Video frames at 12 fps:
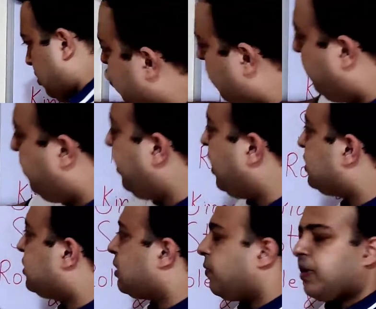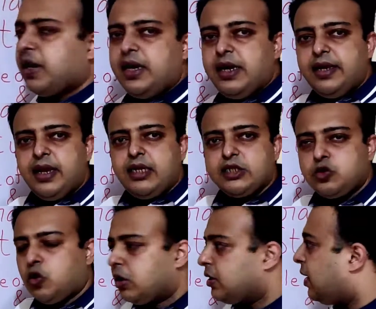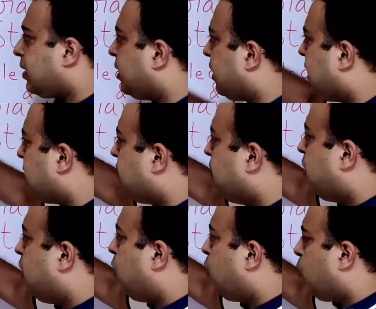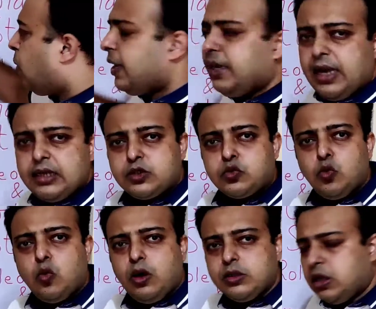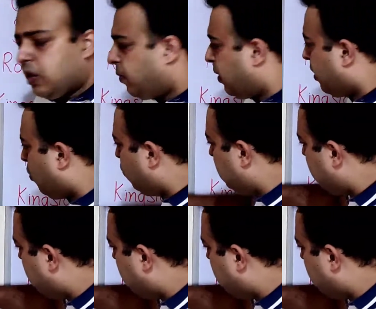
So bh7 idea is not that great. White has to go other way around.